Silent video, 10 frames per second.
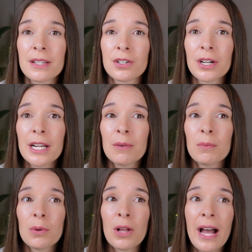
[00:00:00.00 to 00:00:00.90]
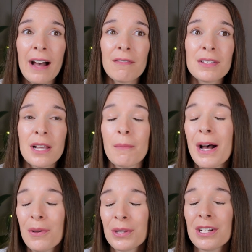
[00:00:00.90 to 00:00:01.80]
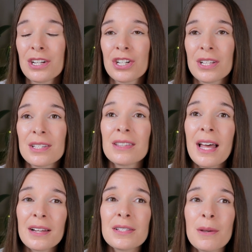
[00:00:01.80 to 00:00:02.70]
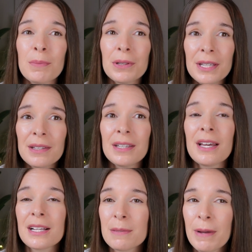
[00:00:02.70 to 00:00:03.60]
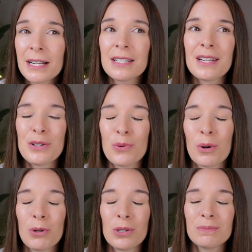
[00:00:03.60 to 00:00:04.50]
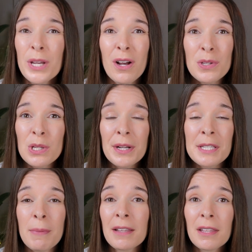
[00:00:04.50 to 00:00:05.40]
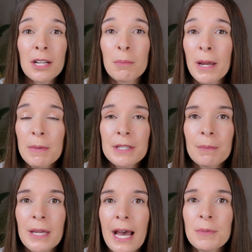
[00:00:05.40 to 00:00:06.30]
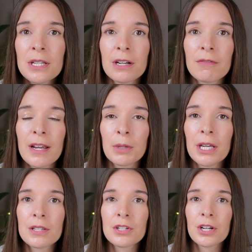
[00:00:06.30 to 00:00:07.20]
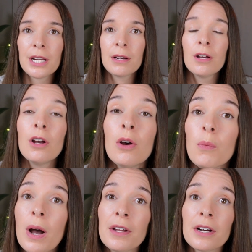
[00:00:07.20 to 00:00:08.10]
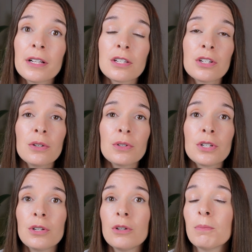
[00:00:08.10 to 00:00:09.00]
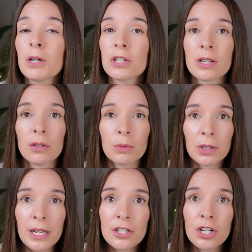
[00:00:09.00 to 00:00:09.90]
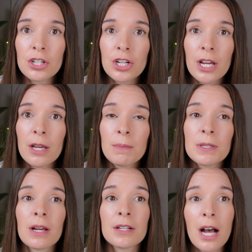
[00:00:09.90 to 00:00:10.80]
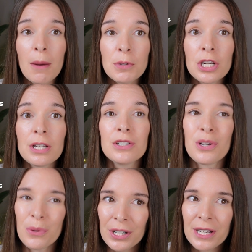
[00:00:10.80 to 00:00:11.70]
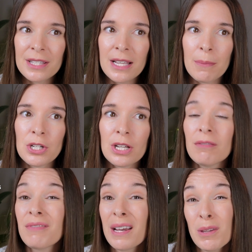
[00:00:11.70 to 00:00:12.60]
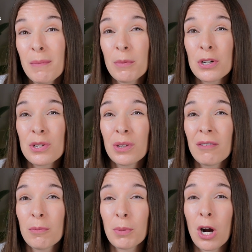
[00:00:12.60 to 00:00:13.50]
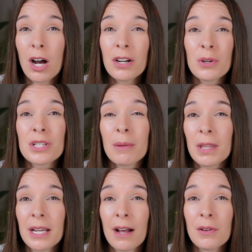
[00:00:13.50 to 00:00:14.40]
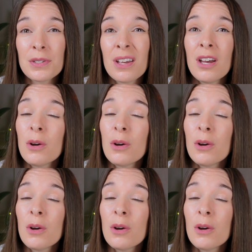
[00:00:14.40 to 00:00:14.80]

history will have some health conditions. That is completely expected and normal. We also expect that there might be some gaps in your family history. Whether it's due to personal relationships, adoption, donor conception, family members who live abroad, or something else,